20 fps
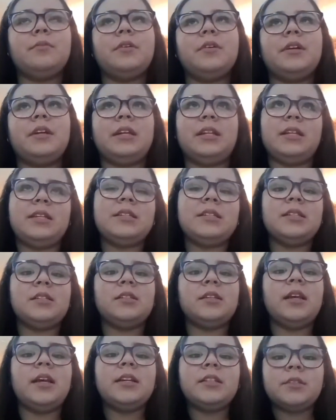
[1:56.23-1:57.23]
it
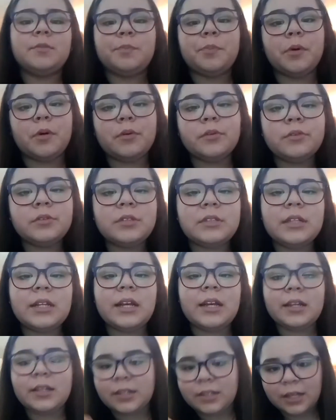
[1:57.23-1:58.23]
is exposed,
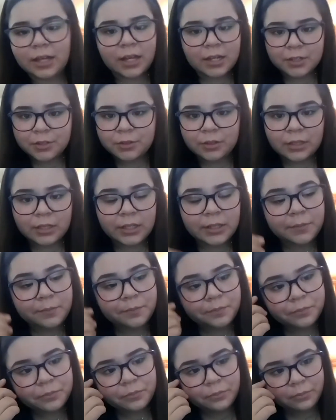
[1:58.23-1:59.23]
actually,
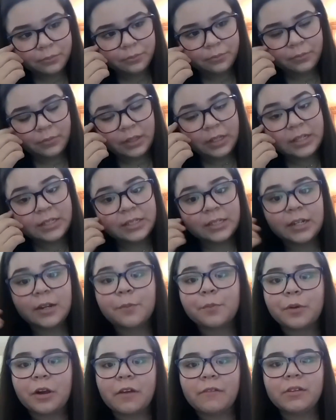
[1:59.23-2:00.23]
is in a
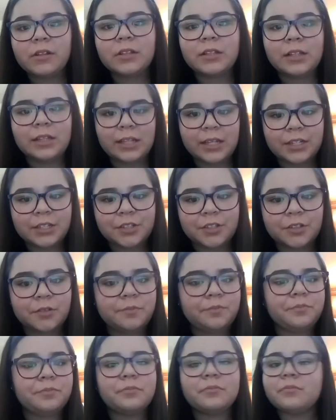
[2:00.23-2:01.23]
private collection.
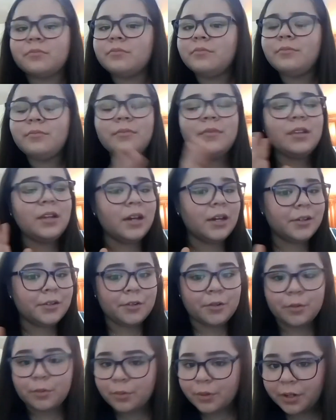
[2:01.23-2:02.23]
I
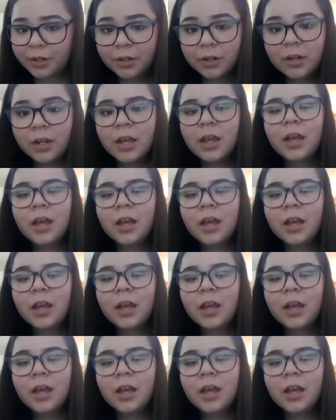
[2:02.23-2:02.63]
don't know where.